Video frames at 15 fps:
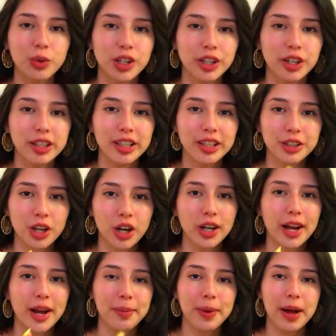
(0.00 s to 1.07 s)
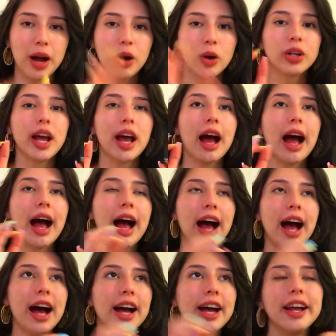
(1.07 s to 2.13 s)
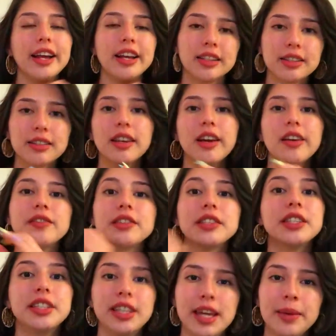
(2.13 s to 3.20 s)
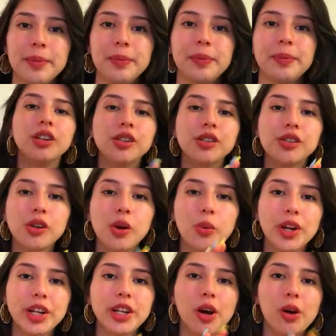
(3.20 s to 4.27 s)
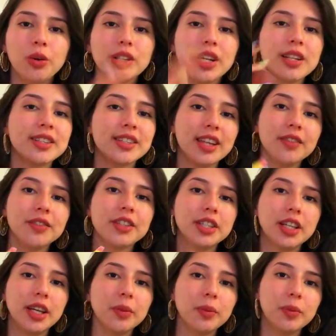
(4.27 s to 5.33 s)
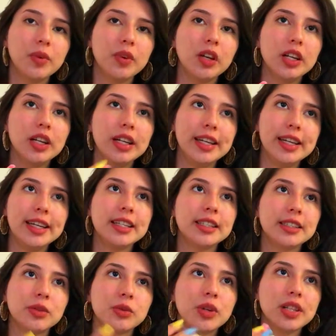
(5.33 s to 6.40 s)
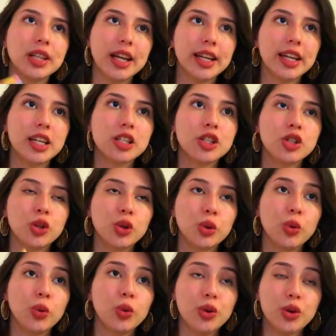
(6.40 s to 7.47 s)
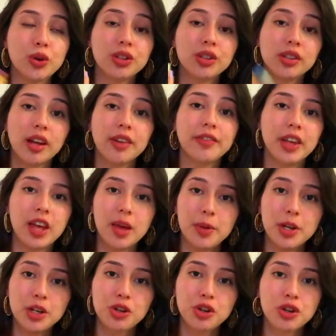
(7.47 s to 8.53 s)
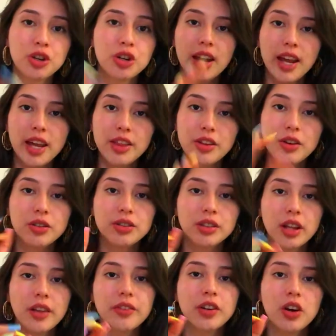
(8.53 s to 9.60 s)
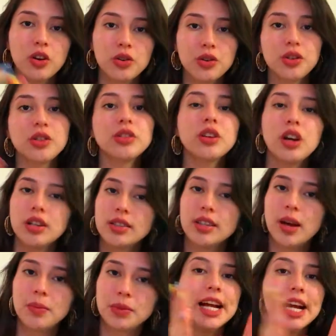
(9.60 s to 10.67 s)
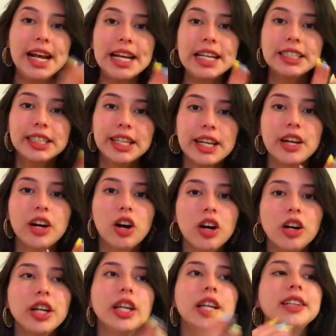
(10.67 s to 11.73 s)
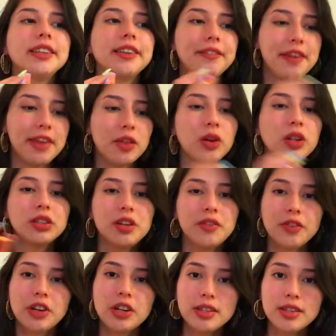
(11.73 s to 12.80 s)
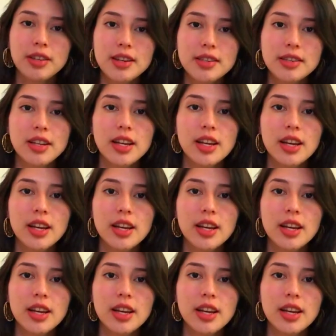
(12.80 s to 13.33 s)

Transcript: we're gonna talk about high self-esteem. So we know that self-esteem is related to your self-image and your self-conscious concept. And there are individual differences